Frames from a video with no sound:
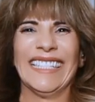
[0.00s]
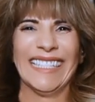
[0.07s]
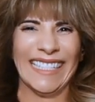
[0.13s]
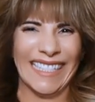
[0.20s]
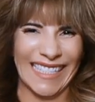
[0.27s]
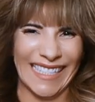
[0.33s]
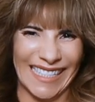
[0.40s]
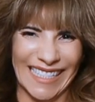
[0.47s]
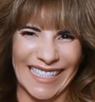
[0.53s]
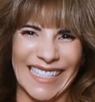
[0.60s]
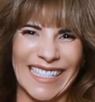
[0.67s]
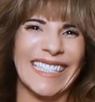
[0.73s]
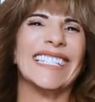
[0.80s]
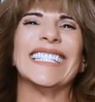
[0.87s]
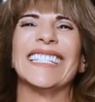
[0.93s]

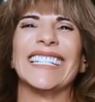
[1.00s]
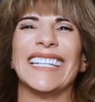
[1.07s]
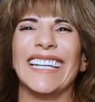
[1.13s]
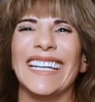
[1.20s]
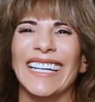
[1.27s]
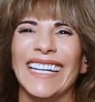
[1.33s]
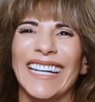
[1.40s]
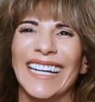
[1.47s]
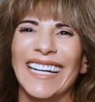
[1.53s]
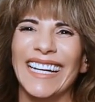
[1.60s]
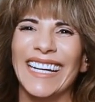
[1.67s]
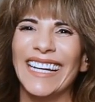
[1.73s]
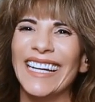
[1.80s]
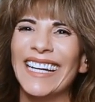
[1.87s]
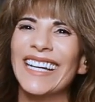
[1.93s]

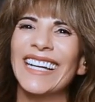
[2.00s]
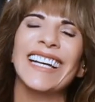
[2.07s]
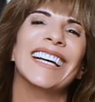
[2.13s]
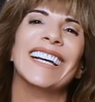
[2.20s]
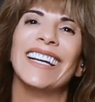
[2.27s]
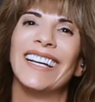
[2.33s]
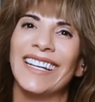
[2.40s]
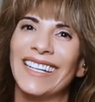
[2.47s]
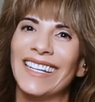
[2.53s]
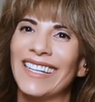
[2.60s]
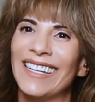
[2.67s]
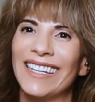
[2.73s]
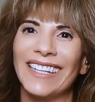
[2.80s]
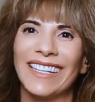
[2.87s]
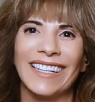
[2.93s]

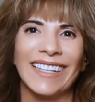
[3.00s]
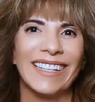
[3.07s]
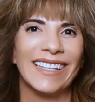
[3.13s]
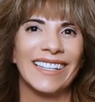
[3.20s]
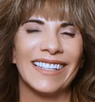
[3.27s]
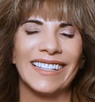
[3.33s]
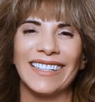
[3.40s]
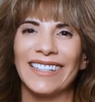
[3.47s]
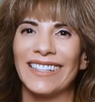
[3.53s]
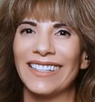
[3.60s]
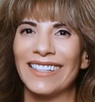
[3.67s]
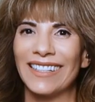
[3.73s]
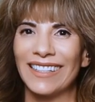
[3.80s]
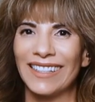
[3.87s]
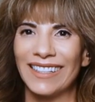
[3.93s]

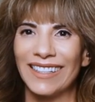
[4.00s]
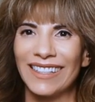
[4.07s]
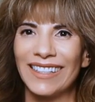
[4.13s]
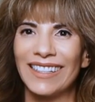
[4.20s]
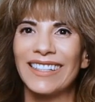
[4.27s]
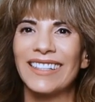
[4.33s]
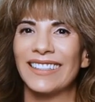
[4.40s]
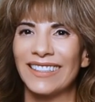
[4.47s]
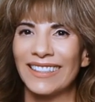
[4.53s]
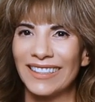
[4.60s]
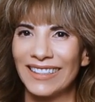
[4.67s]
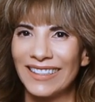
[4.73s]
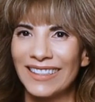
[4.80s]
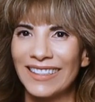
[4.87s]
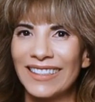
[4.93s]

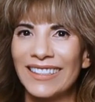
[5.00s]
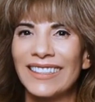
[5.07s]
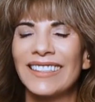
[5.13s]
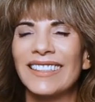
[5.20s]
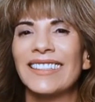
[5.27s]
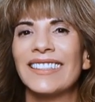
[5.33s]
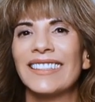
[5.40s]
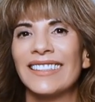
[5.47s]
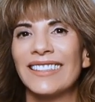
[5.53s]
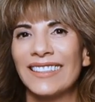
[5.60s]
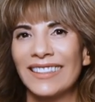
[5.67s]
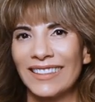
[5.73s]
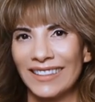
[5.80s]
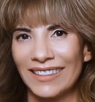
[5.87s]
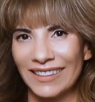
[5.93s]

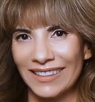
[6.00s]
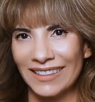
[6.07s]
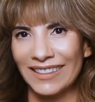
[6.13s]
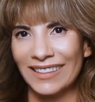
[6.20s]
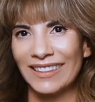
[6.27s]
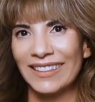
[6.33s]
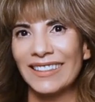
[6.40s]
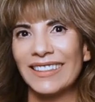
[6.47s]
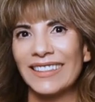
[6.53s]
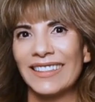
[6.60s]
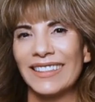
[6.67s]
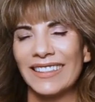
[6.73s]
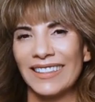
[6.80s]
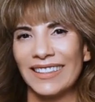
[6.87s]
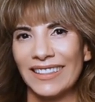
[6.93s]

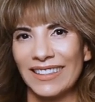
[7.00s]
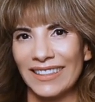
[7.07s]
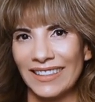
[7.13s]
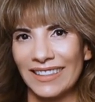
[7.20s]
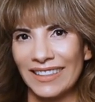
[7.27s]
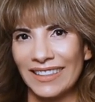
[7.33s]
(not speaking)